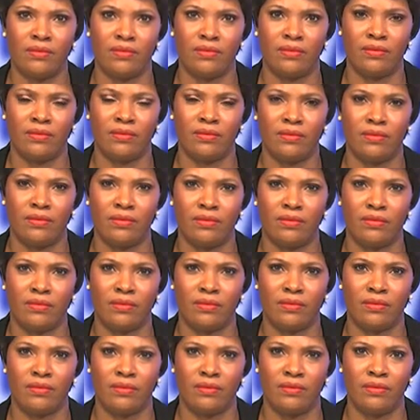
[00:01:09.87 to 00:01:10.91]

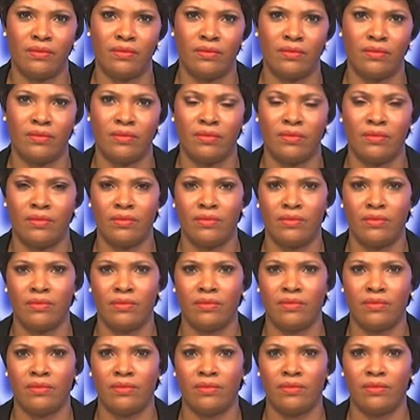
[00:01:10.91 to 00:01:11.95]

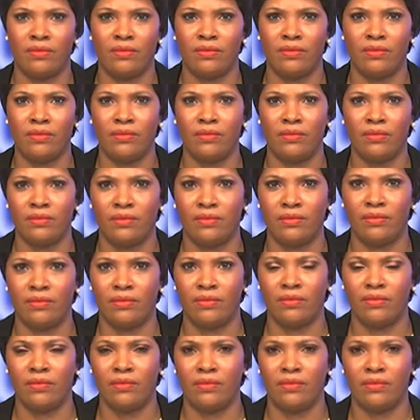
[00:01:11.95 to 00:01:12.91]
No words are spoken by the person on screen.